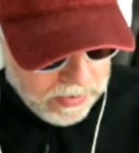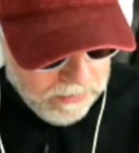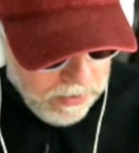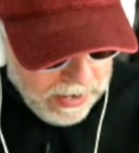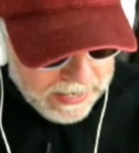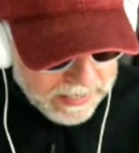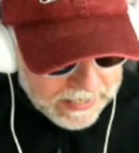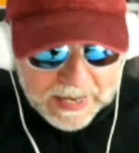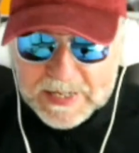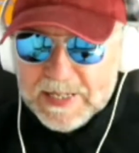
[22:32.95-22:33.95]
Right,
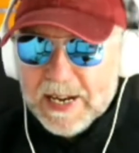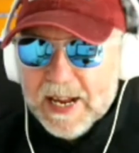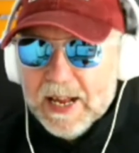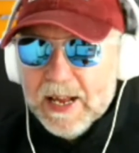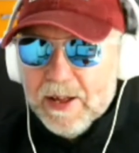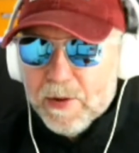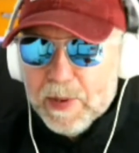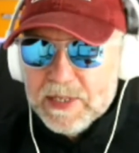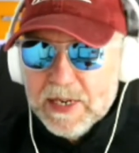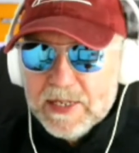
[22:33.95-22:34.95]
unless there's any other
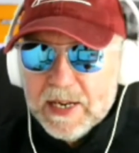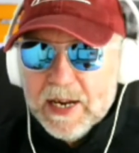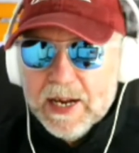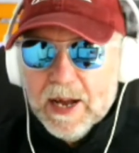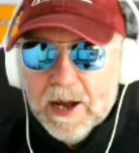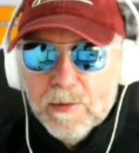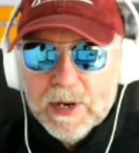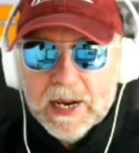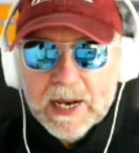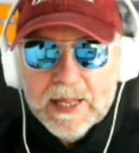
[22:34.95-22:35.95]
business, uh, I will
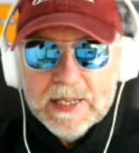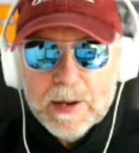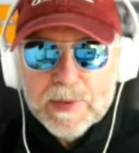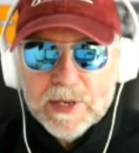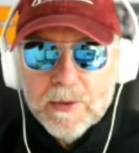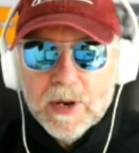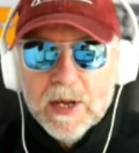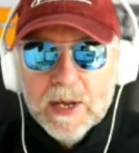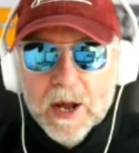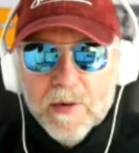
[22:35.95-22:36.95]
declare this episode
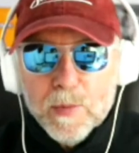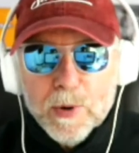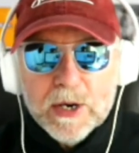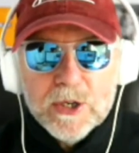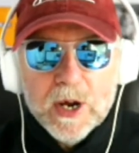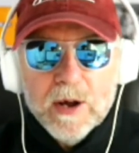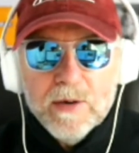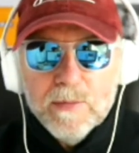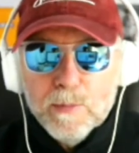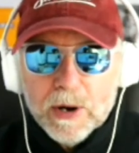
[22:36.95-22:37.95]
of the Breakshire
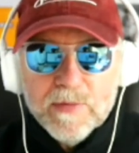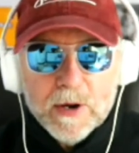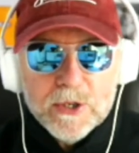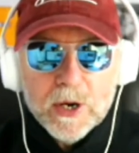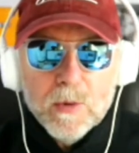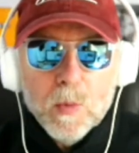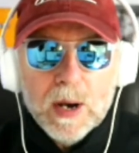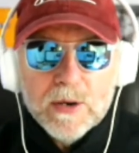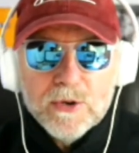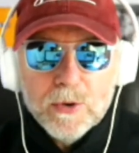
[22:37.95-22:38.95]
Breakfast Show
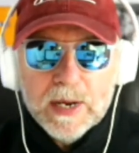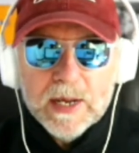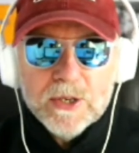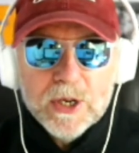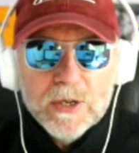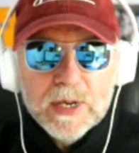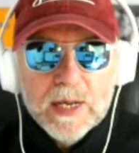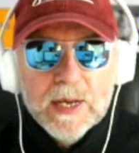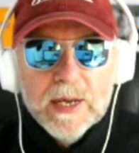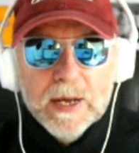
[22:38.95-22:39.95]
well and truly adjourned.
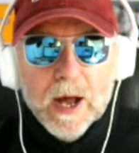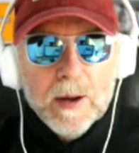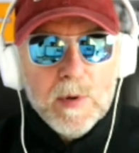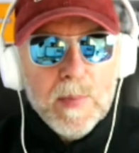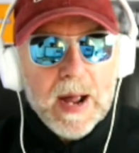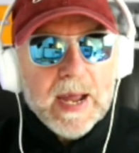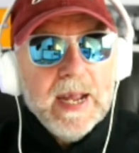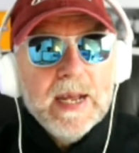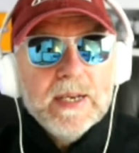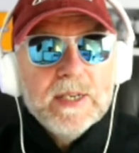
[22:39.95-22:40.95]
I'll be back
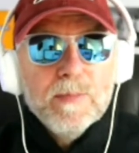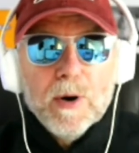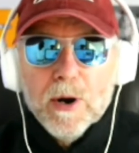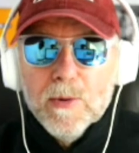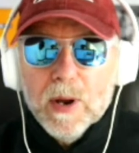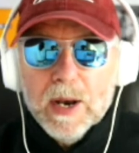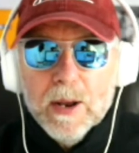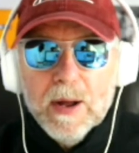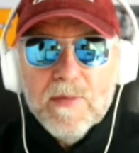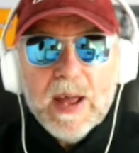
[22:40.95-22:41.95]
here tomorrow,
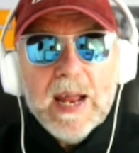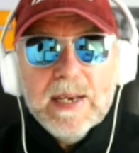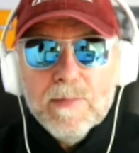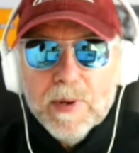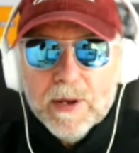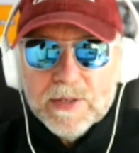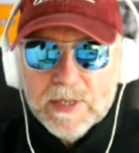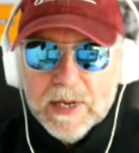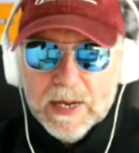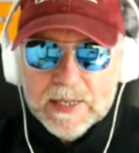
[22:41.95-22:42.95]
live and in
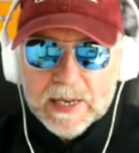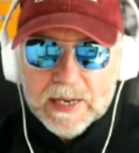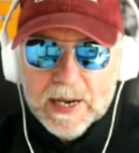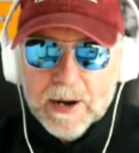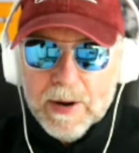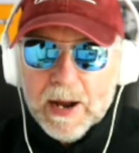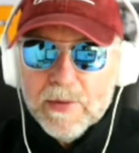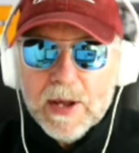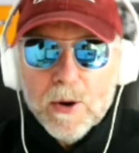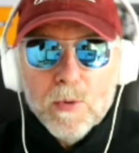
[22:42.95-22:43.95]
person, uh, to clear
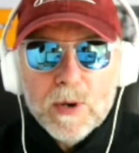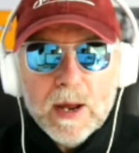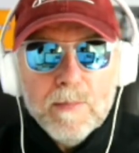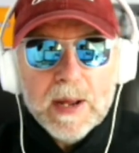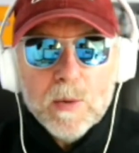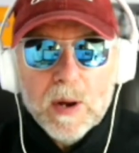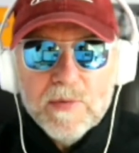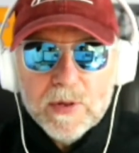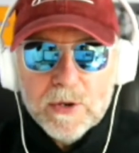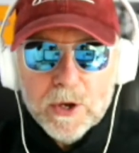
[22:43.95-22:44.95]
out the old and make way
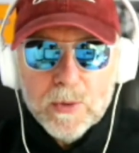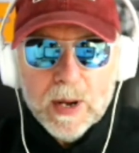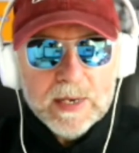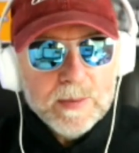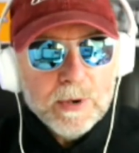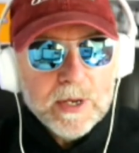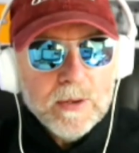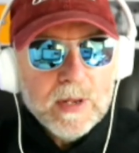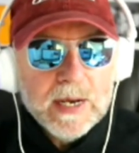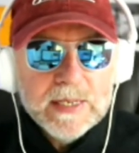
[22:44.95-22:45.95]
for the new and to bring
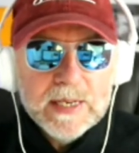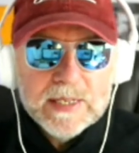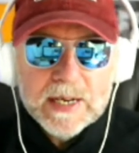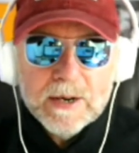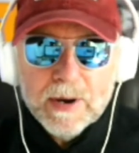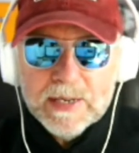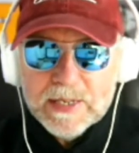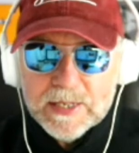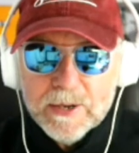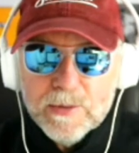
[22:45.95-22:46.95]
you the latest and
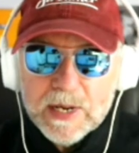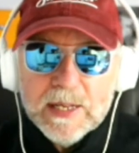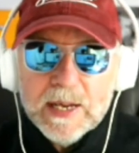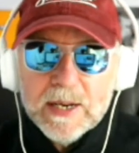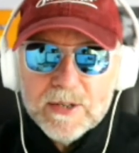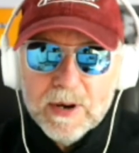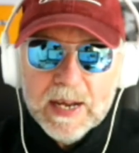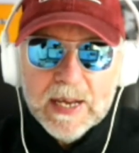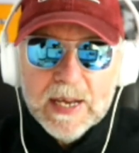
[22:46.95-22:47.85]
greatest news in the industry.